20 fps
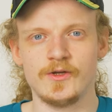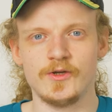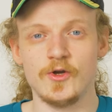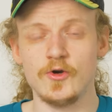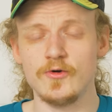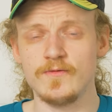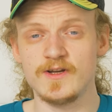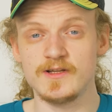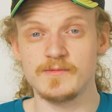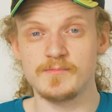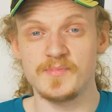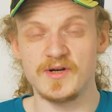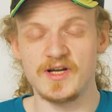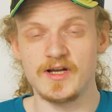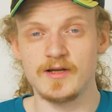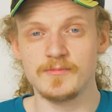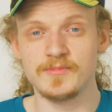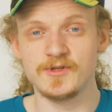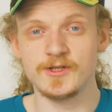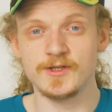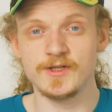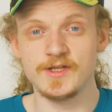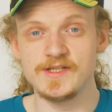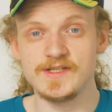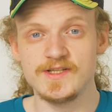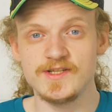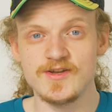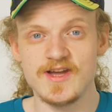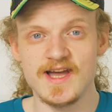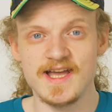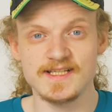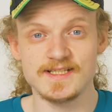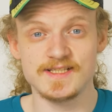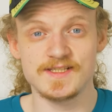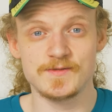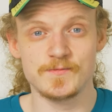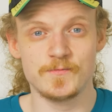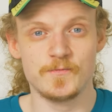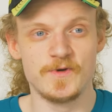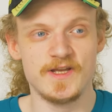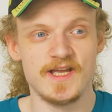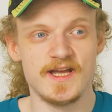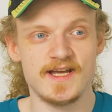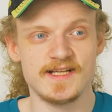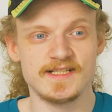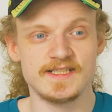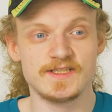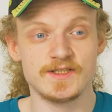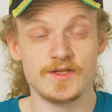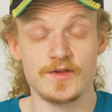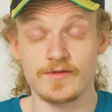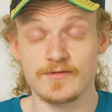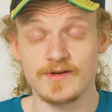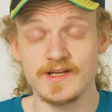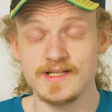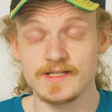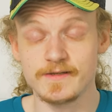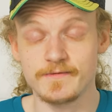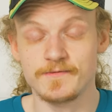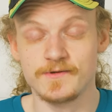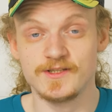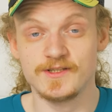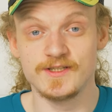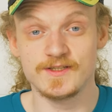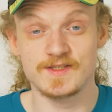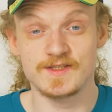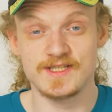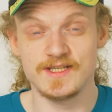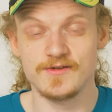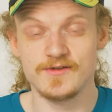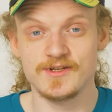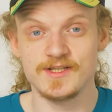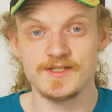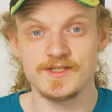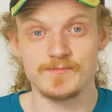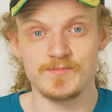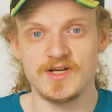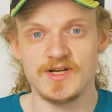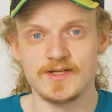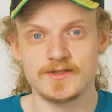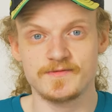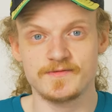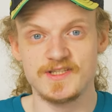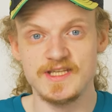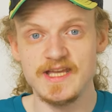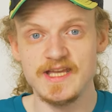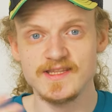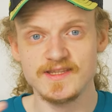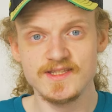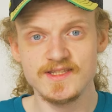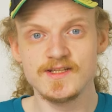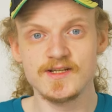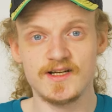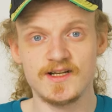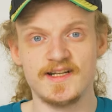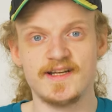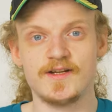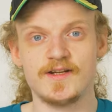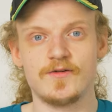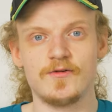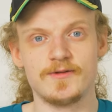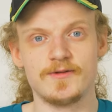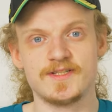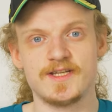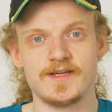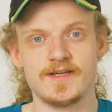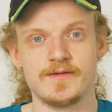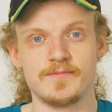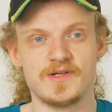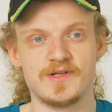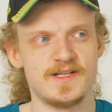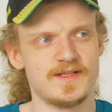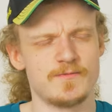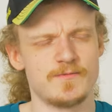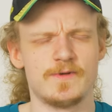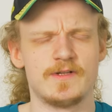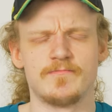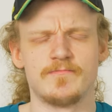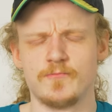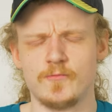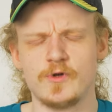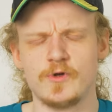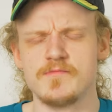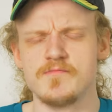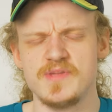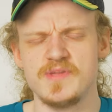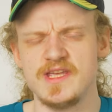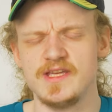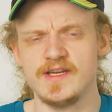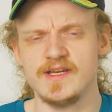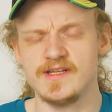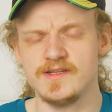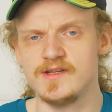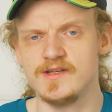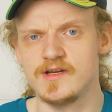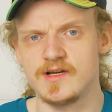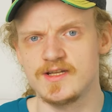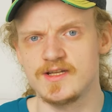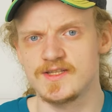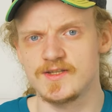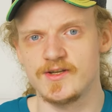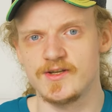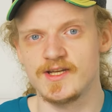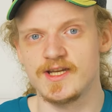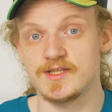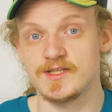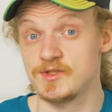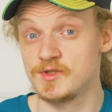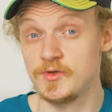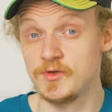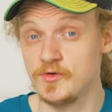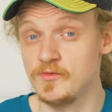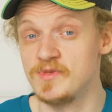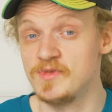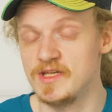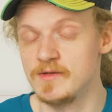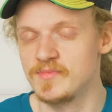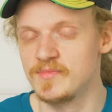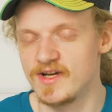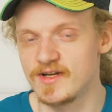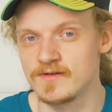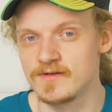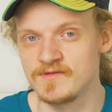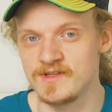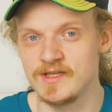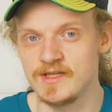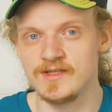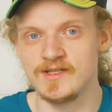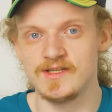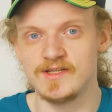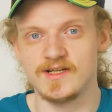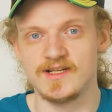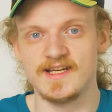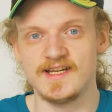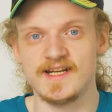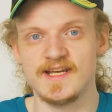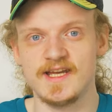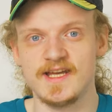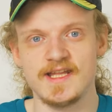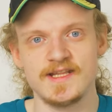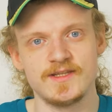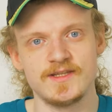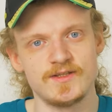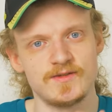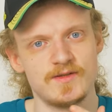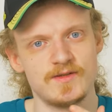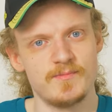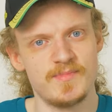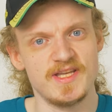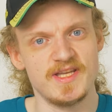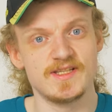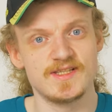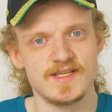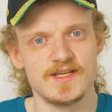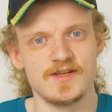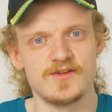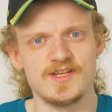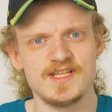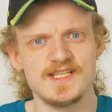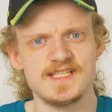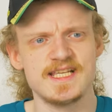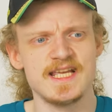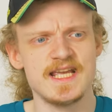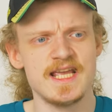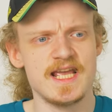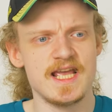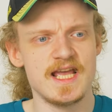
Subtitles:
Over at Barber in the US, we had 3 different series, part of the IndyCar ladder, all taking place, well, 1 being IndyCar, so I guess 2 being part of the IndyCar ladder and the big series.